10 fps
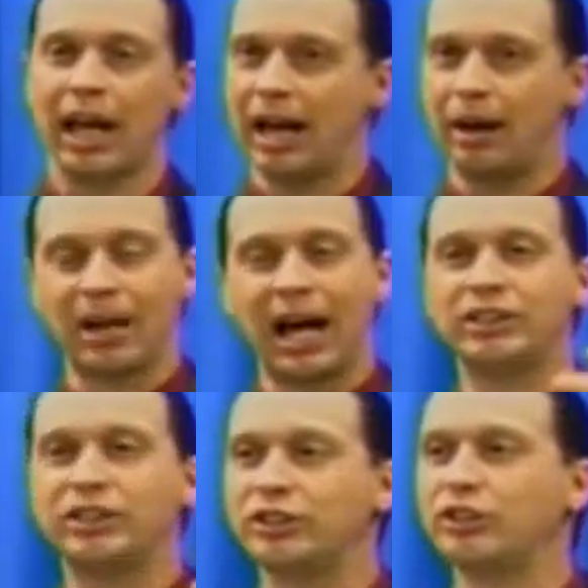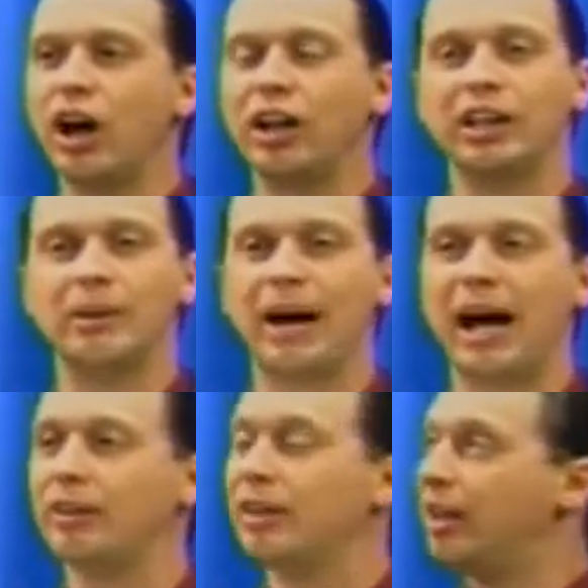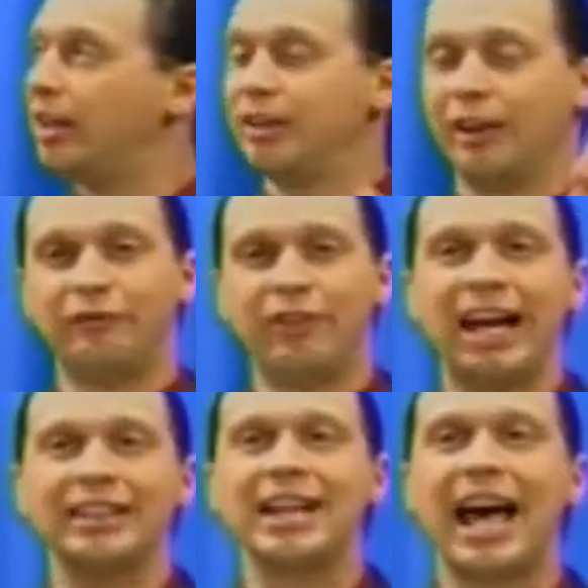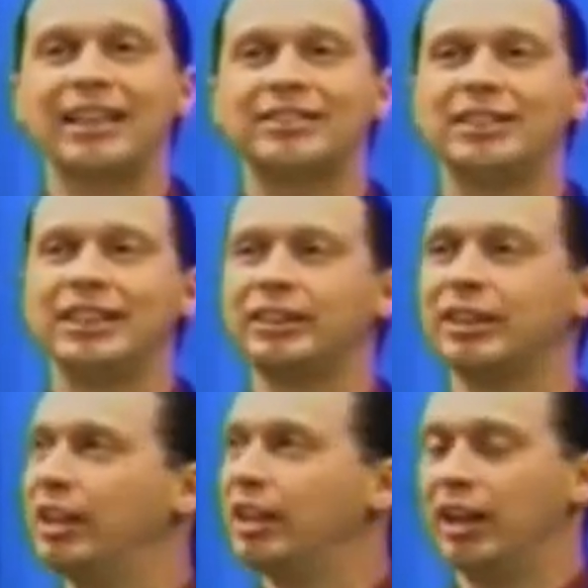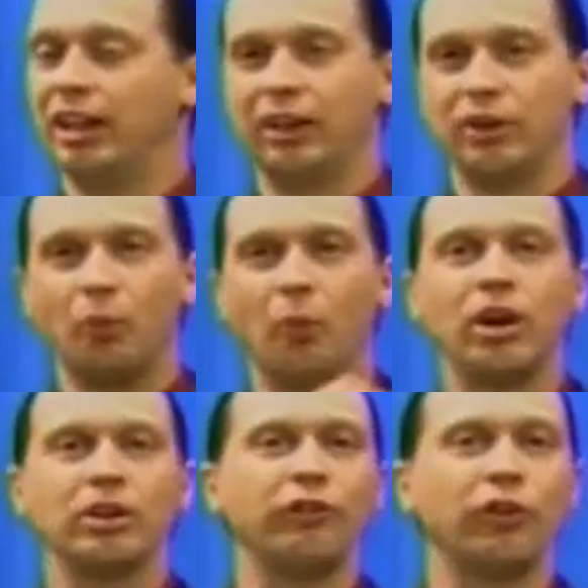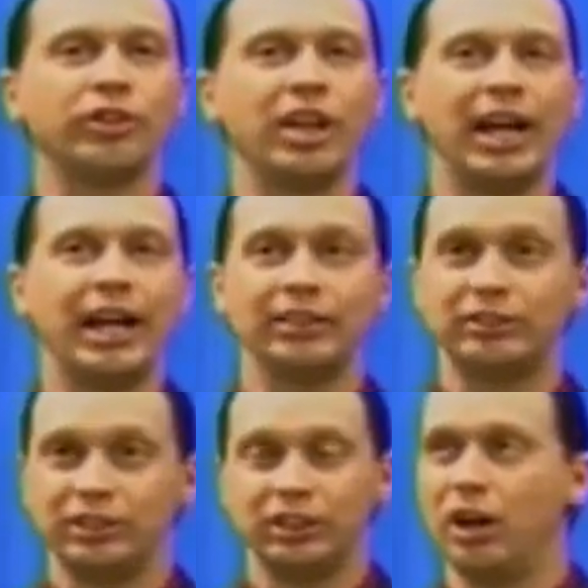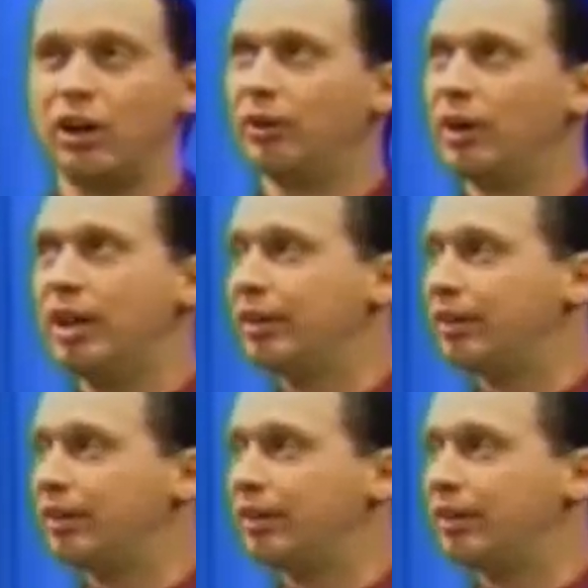and I'm not just talking about the fantastic, the wonderful things, the